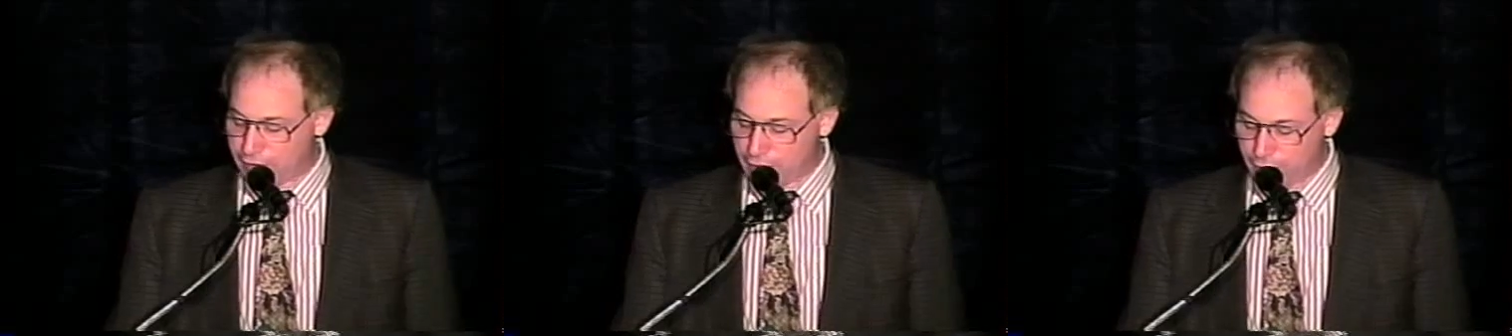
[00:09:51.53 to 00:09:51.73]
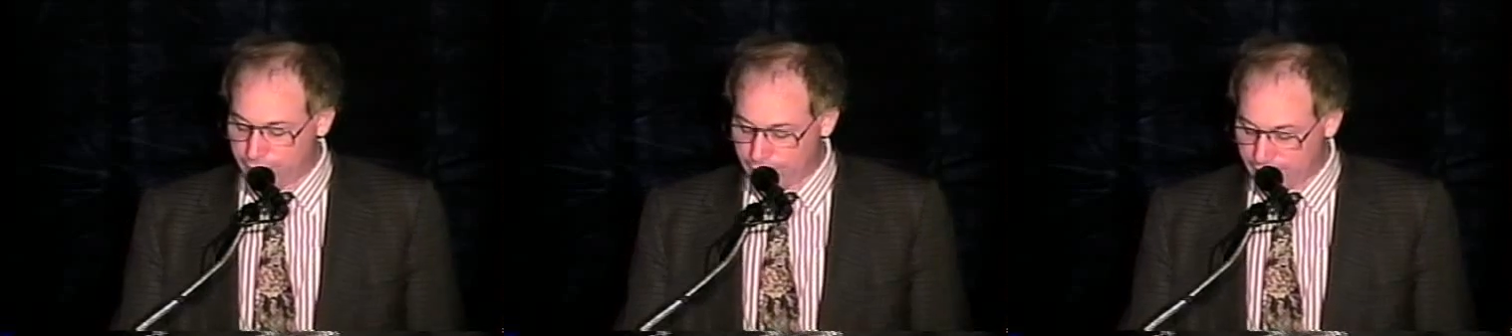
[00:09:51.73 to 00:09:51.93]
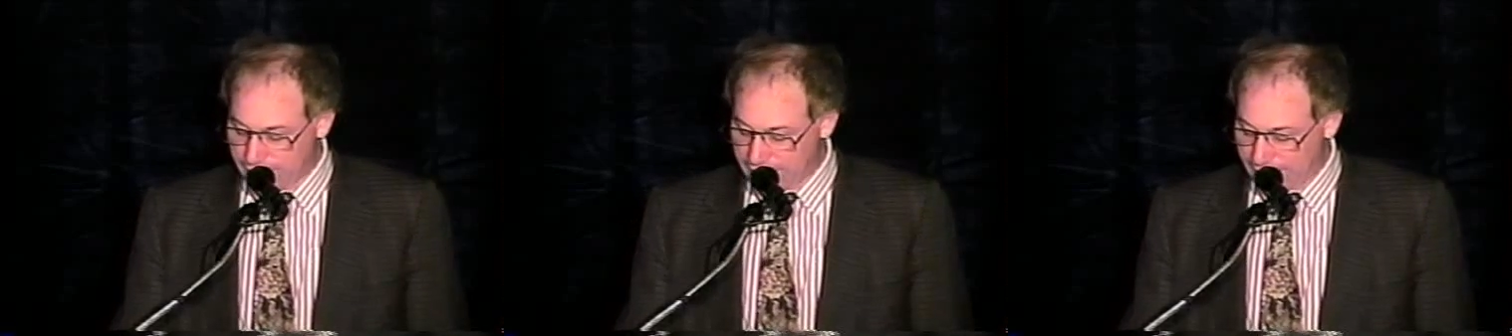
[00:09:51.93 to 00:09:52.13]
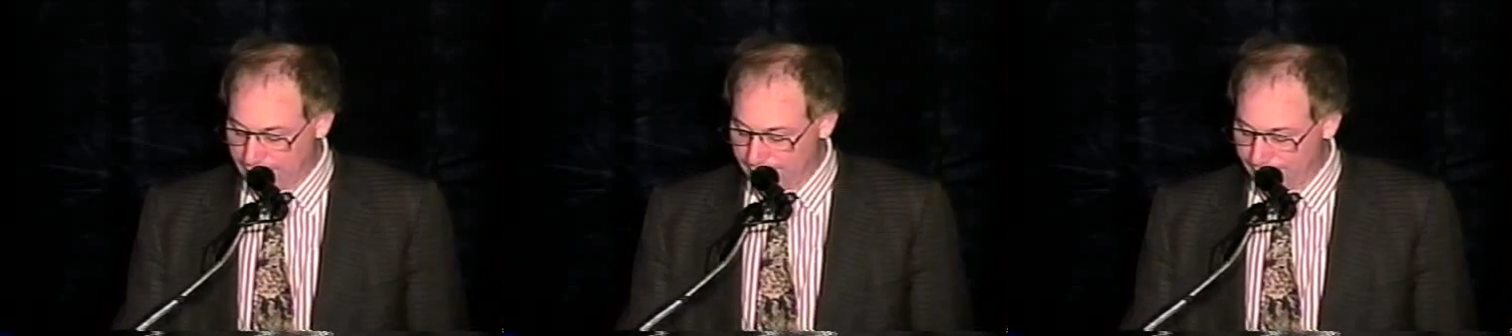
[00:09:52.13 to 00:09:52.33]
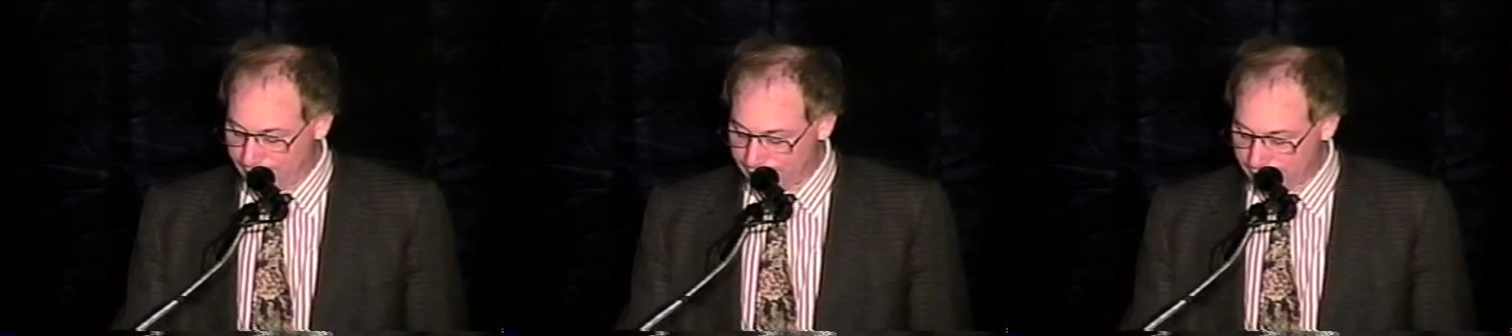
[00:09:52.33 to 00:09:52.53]
it over again
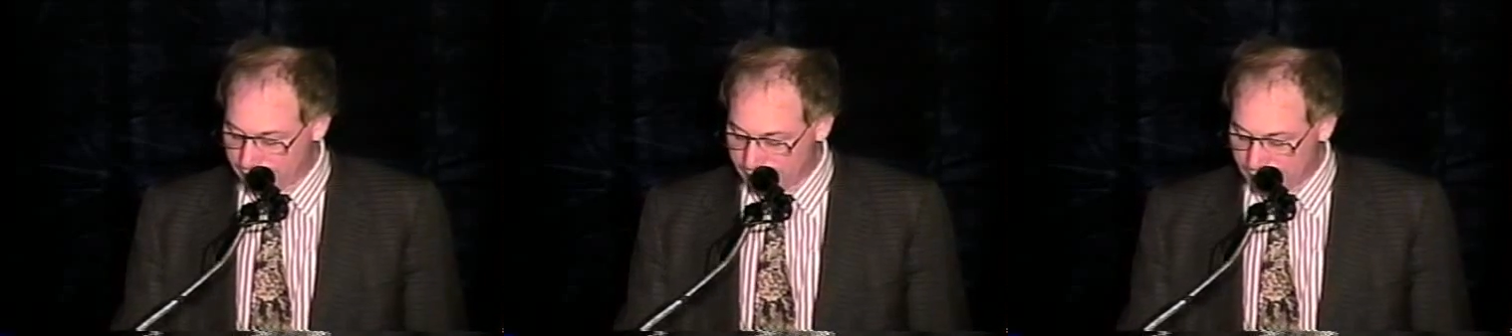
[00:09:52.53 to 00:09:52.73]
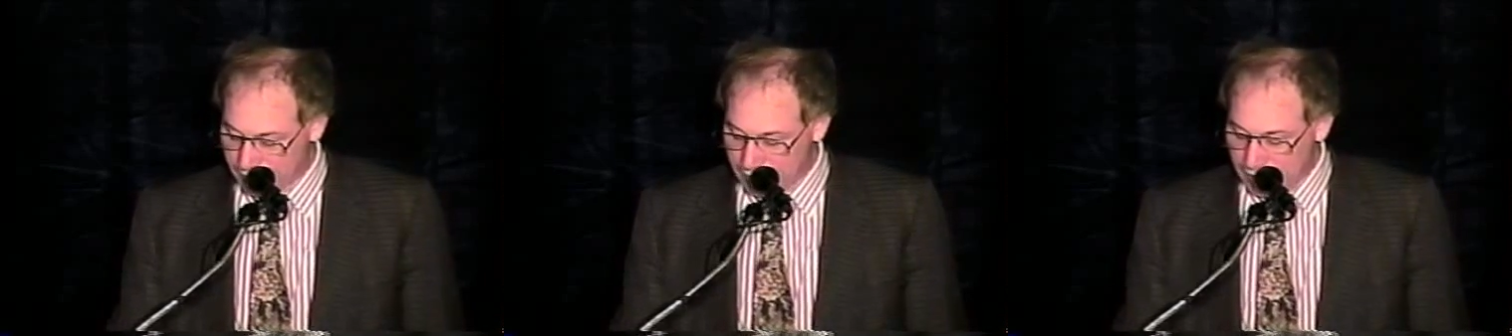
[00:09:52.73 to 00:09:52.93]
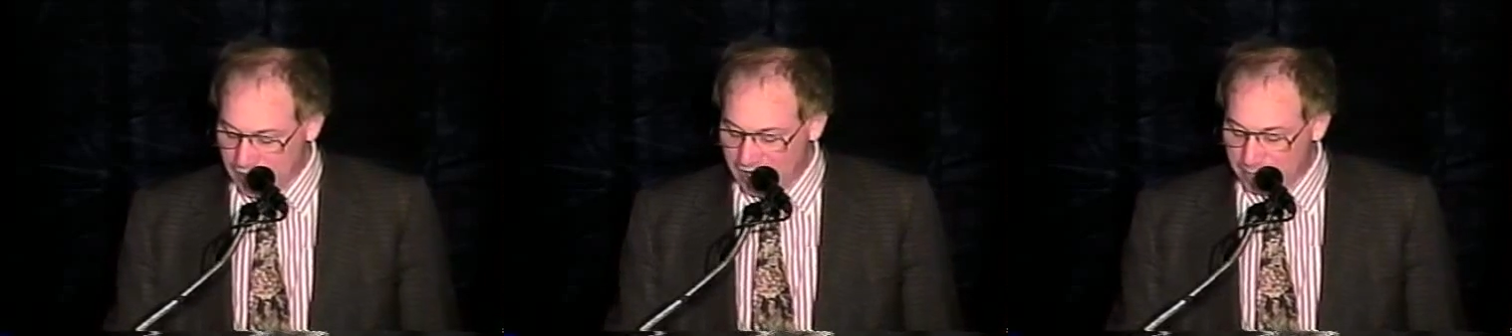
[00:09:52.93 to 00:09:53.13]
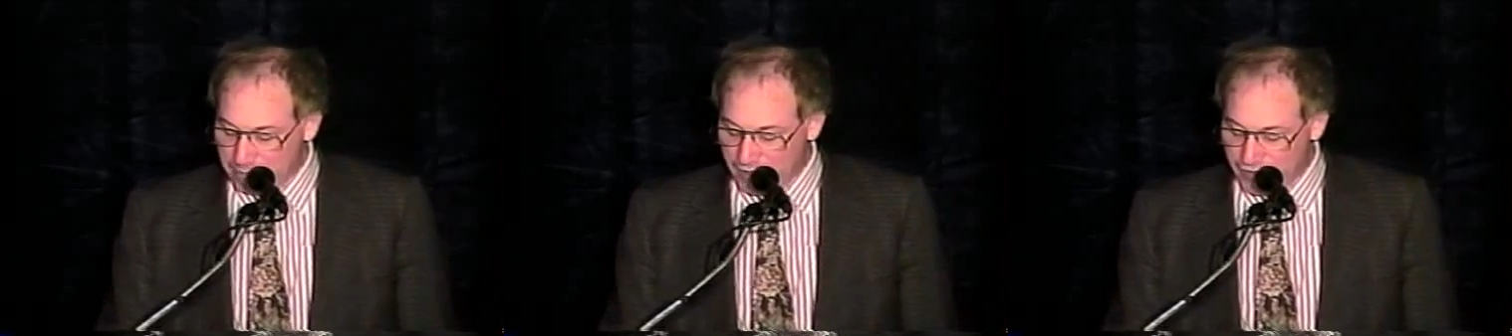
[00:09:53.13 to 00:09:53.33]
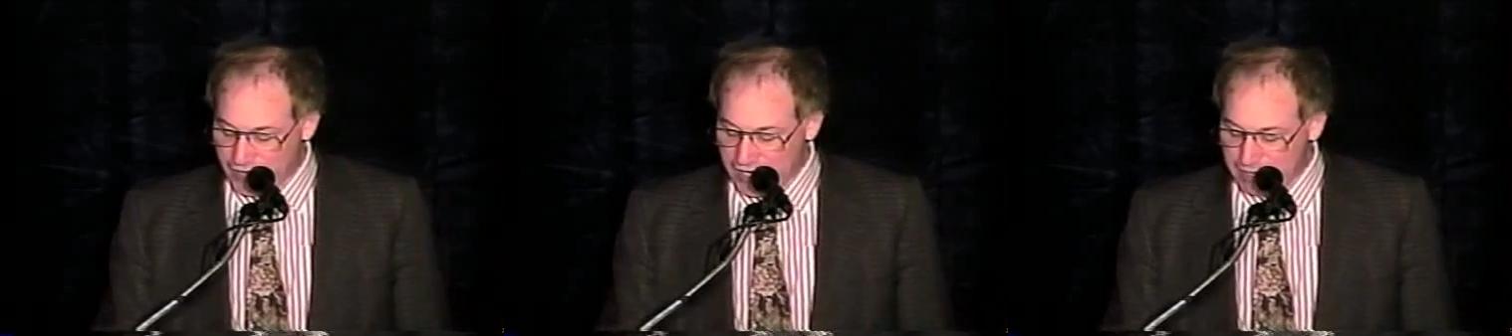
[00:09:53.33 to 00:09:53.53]

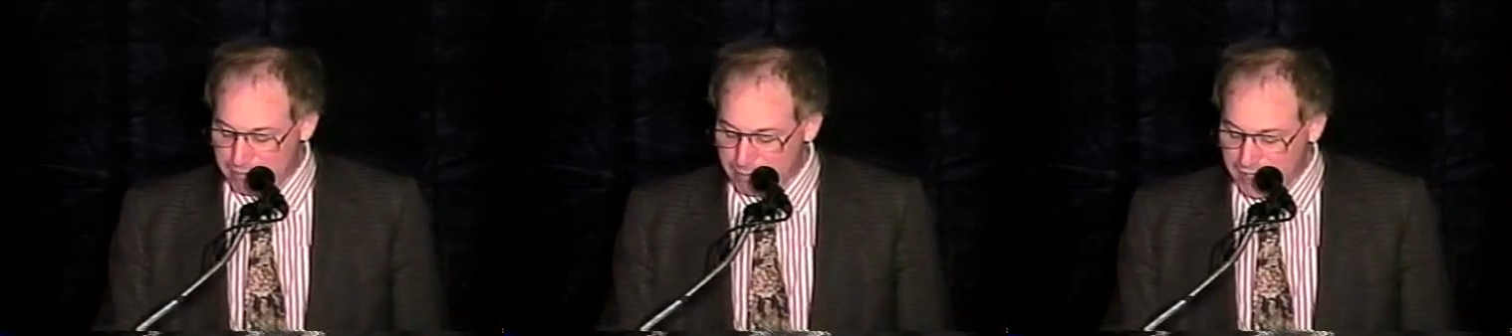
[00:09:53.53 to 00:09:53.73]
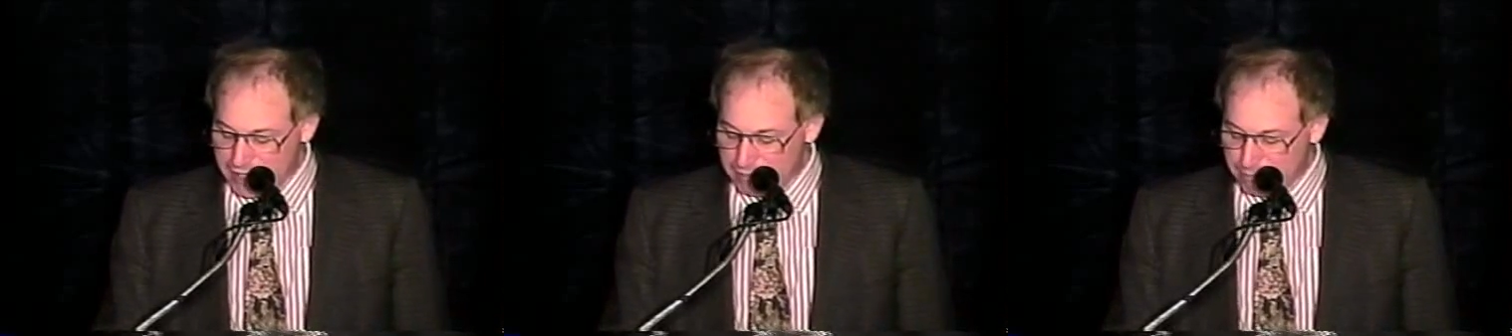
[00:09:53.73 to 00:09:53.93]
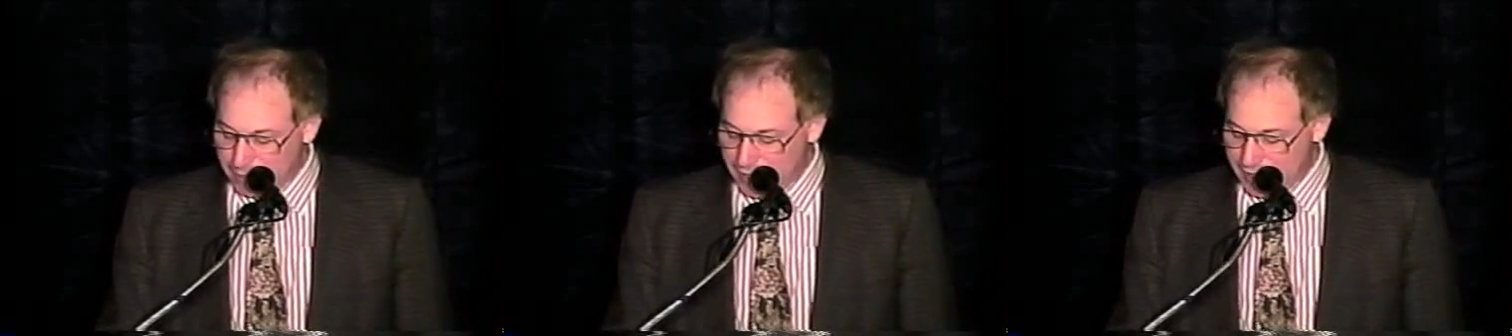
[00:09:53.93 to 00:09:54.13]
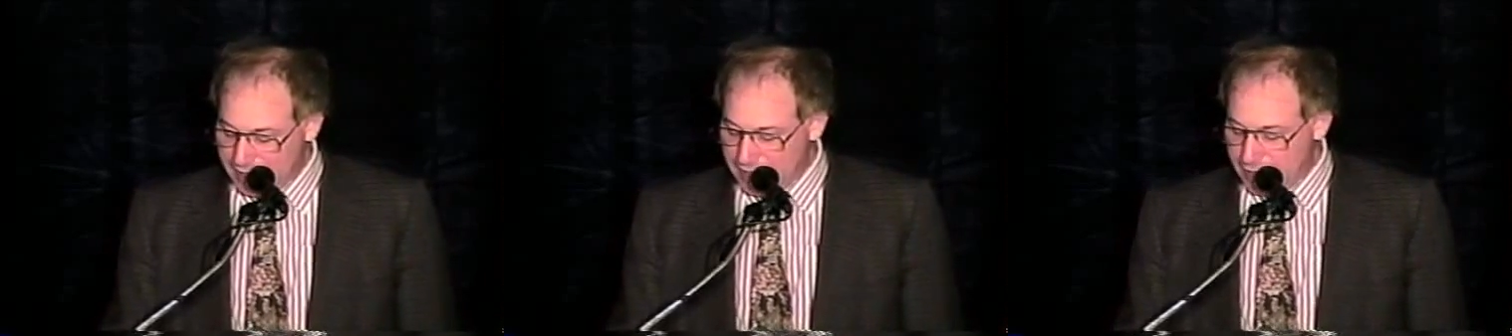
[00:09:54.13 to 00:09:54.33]
but they meet my